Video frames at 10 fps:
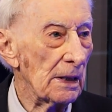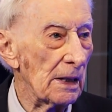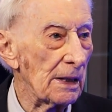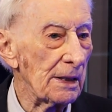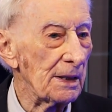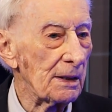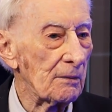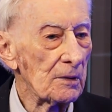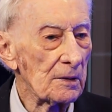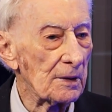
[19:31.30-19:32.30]
and
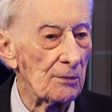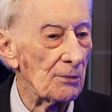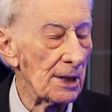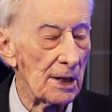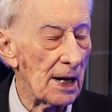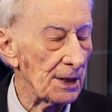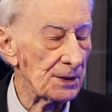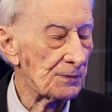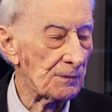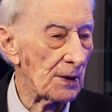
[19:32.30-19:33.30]
they
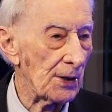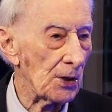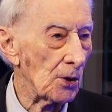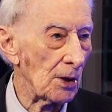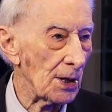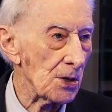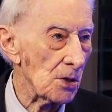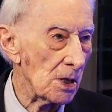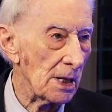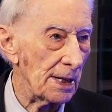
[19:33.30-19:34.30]
realized very early
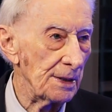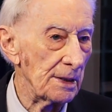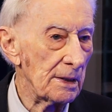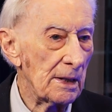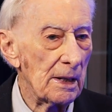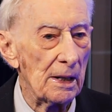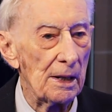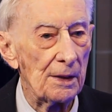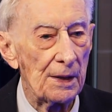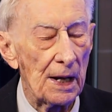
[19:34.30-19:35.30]
on
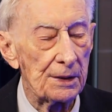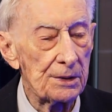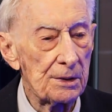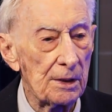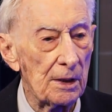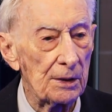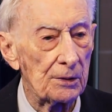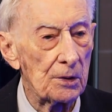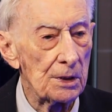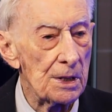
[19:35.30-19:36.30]
that
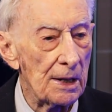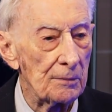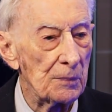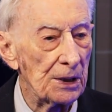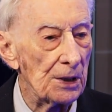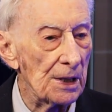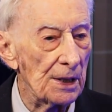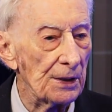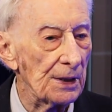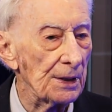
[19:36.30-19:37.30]
it could not be
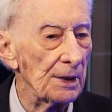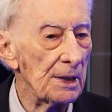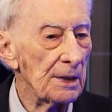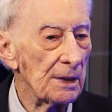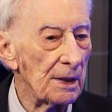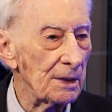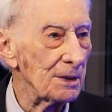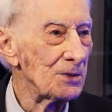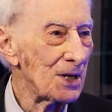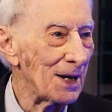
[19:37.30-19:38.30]
done
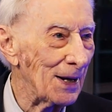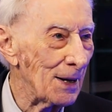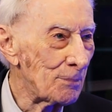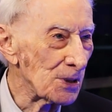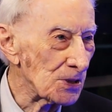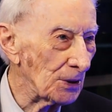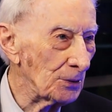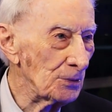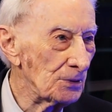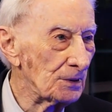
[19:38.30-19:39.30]
in 10
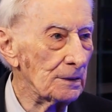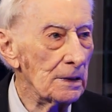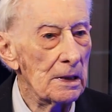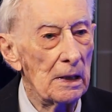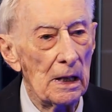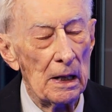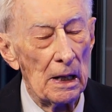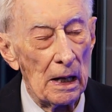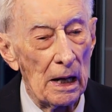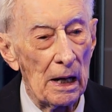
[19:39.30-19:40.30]
episodes.
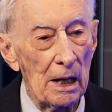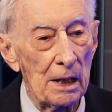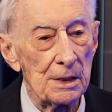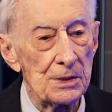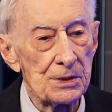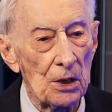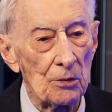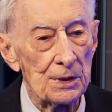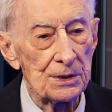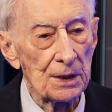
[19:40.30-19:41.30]
And
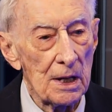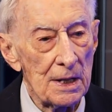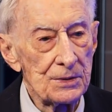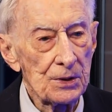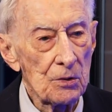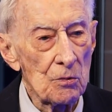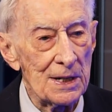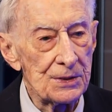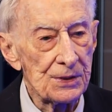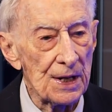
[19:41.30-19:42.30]
so as a
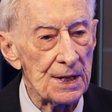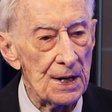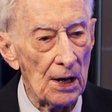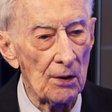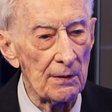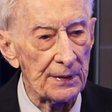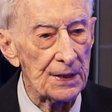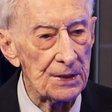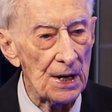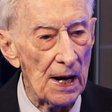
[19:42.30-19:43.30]
consequence, they narrowed
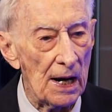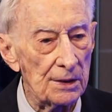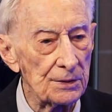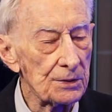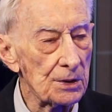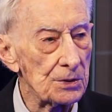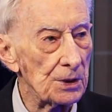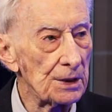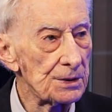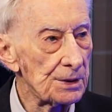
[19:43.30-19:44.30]
it down to
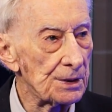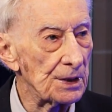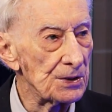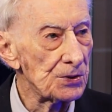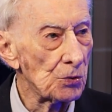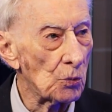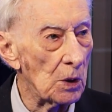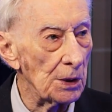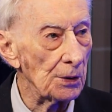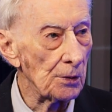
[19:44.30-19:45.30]
just this
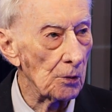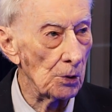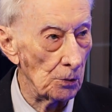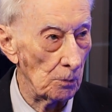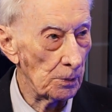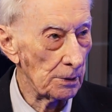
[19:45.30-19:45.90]
one group.